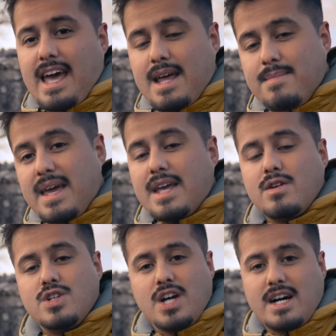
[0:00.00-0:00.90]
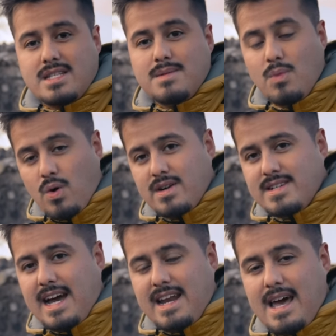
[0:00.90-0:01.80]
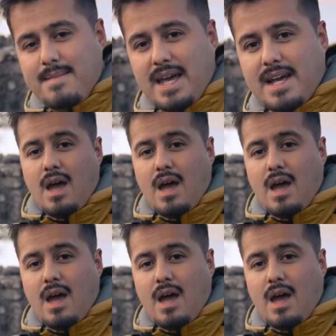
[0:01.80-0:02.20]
and make your shots more dynamic.